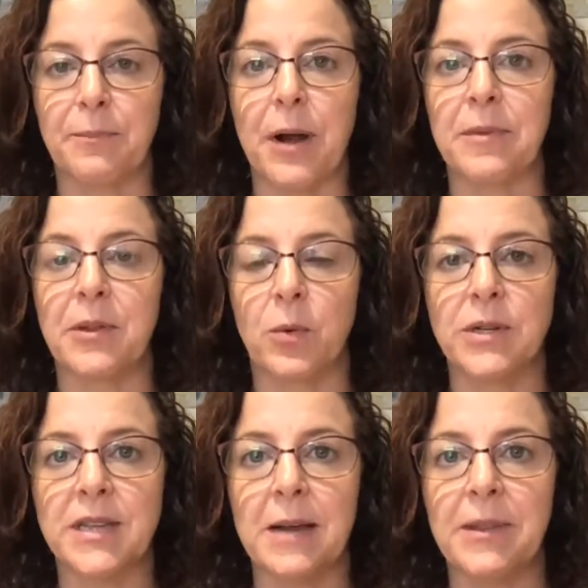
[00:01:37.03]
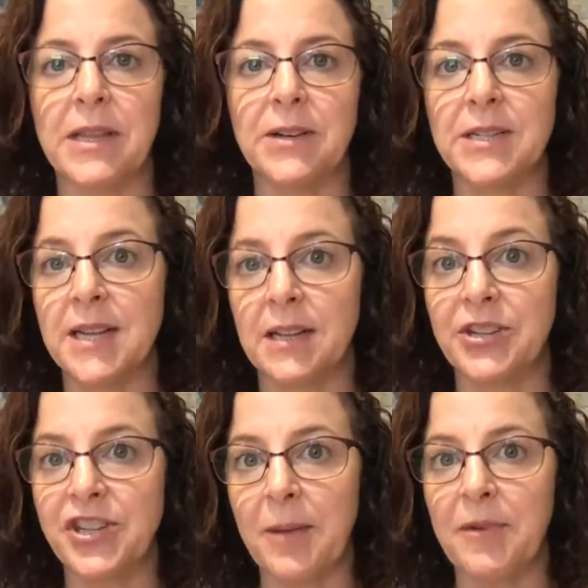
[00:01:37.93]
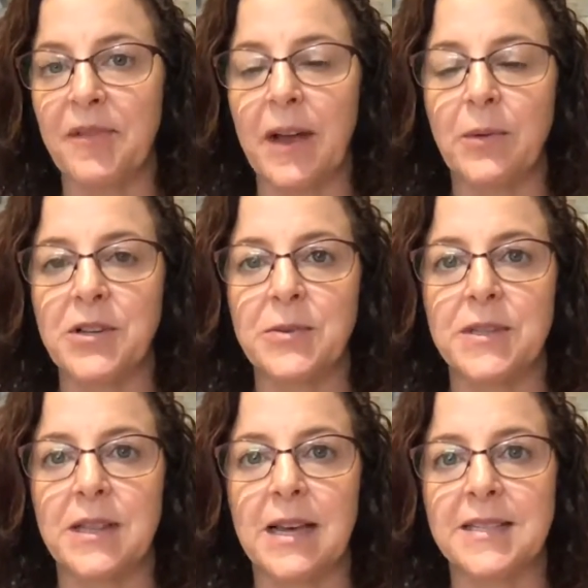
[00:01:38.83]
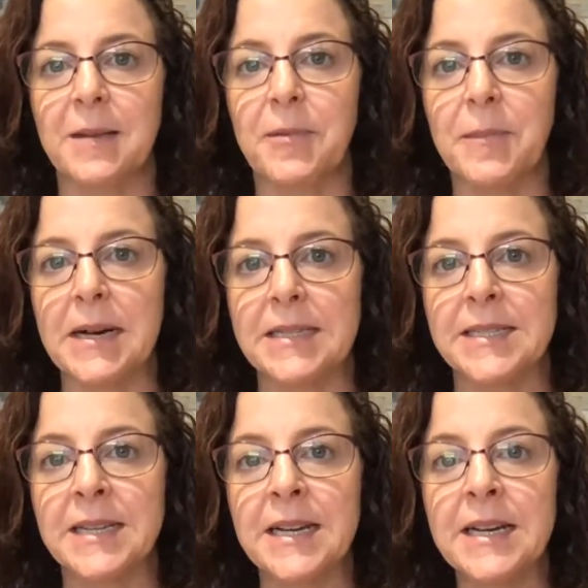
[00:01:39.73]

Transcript: probably the worst time of the year to sell on Shopify, which was the last couple months.